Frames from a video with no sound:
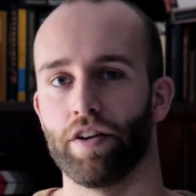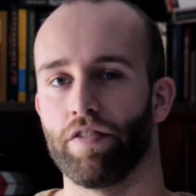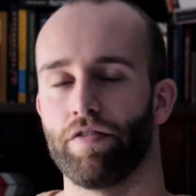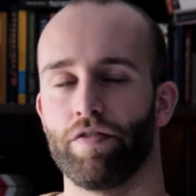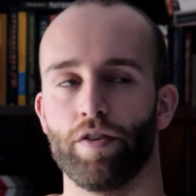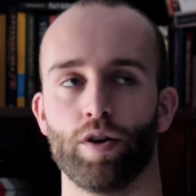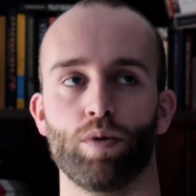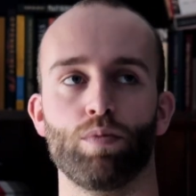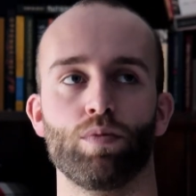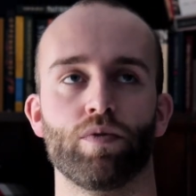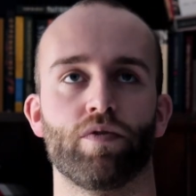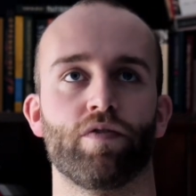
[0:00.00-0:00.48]
the
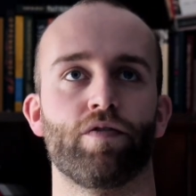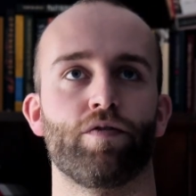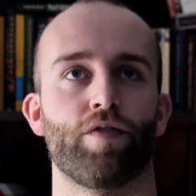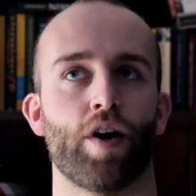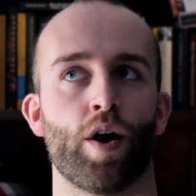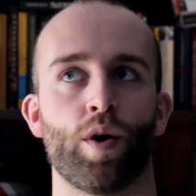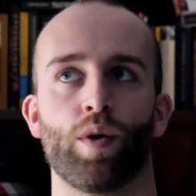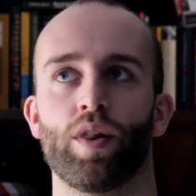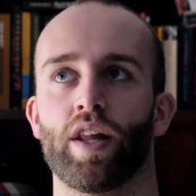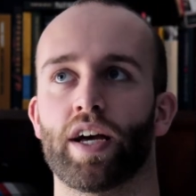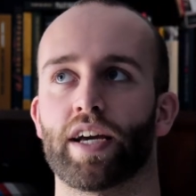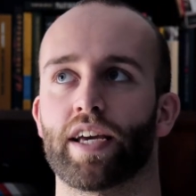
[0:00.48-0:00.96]
film
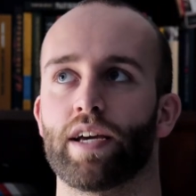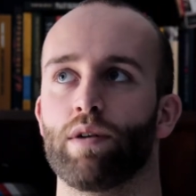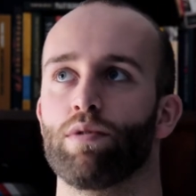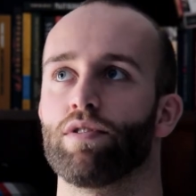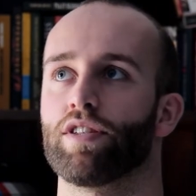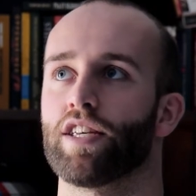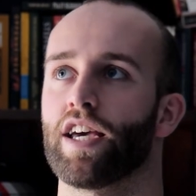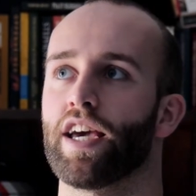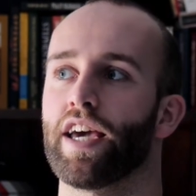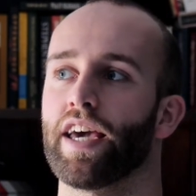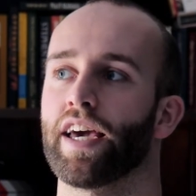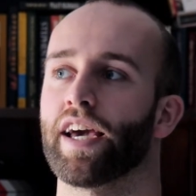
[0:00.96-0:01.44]
felt like it
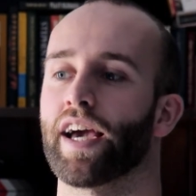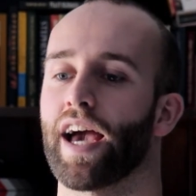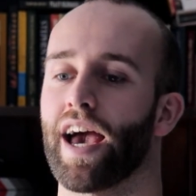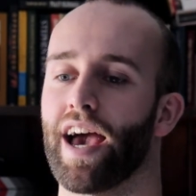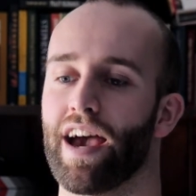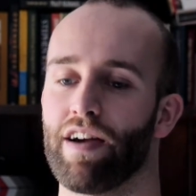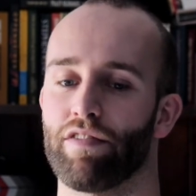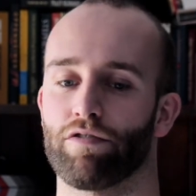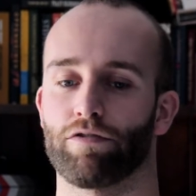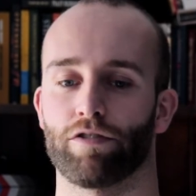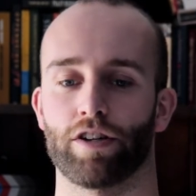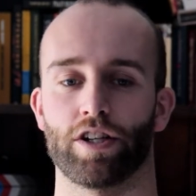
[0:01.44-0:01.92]
was hitting
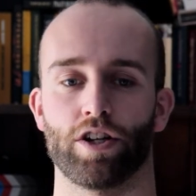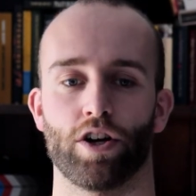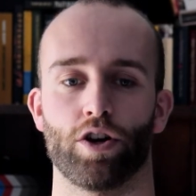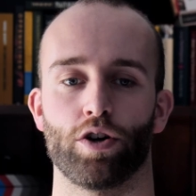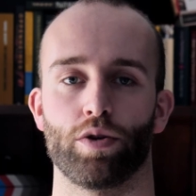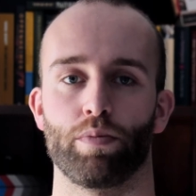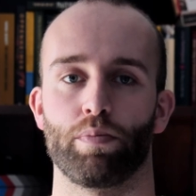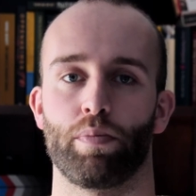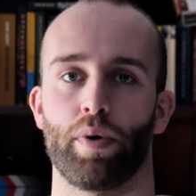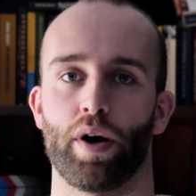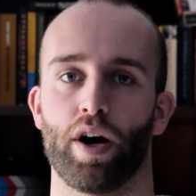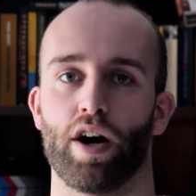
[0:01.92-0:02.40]
every
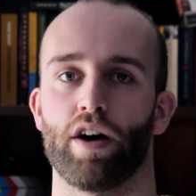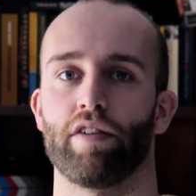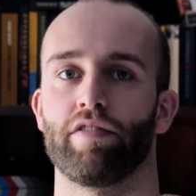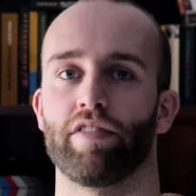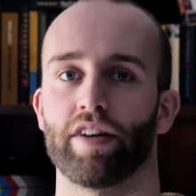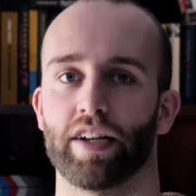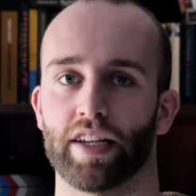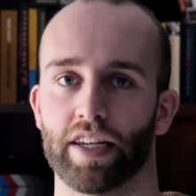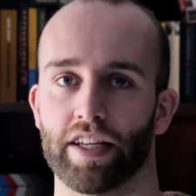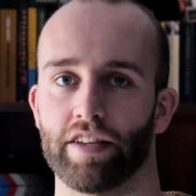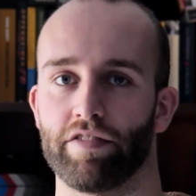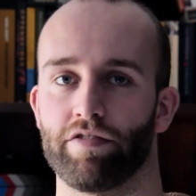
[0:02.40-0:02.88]
note
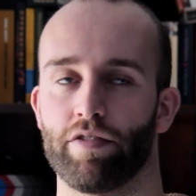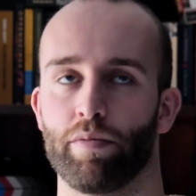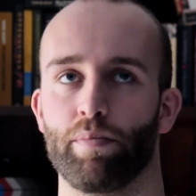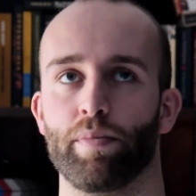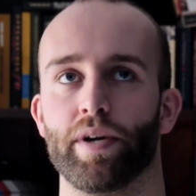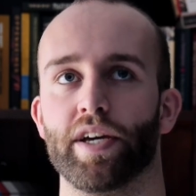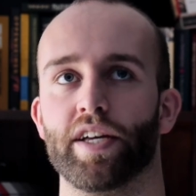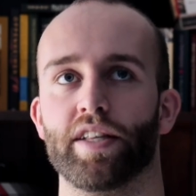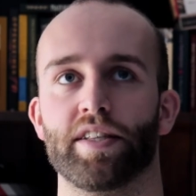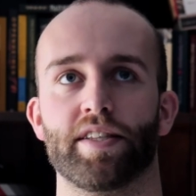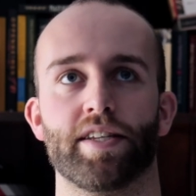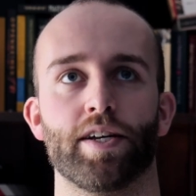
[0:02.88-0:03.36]
perfectly for
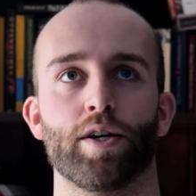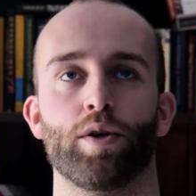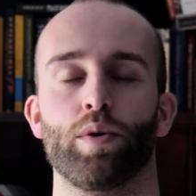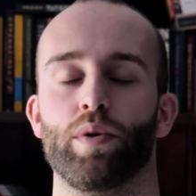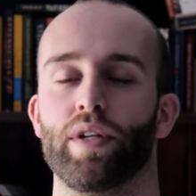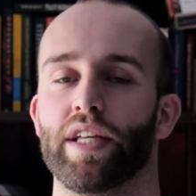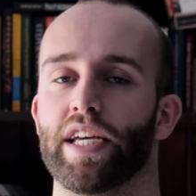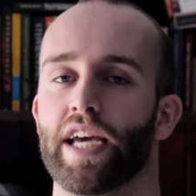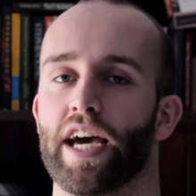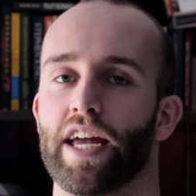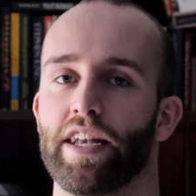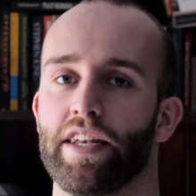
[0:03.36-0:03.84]
me until
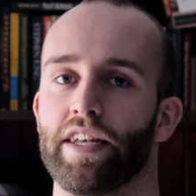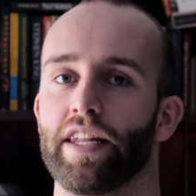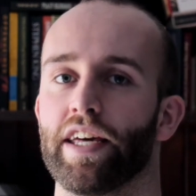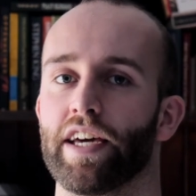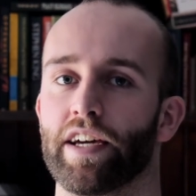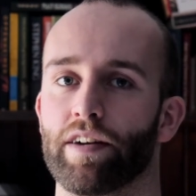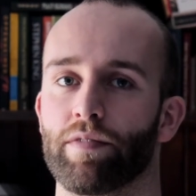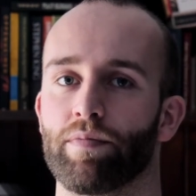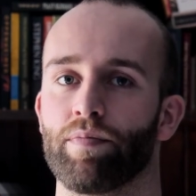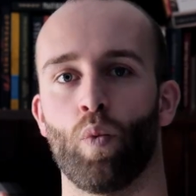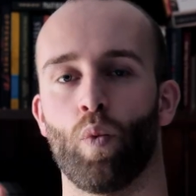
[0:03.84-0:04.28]
the ending,